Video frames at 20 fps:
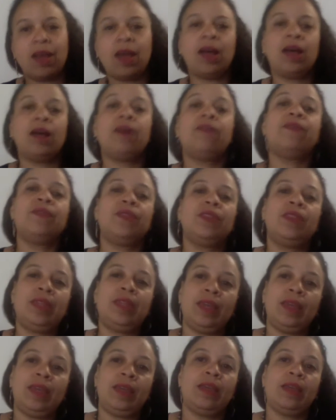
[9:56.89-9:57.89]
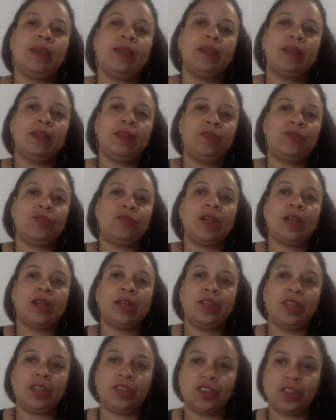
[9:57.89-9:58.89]
of the drug
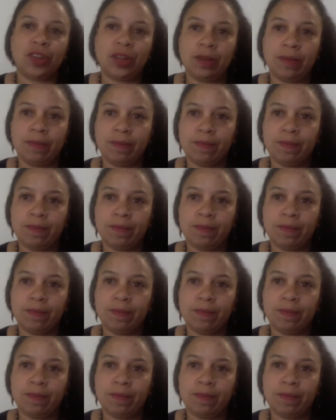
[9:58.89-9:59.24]
addiction.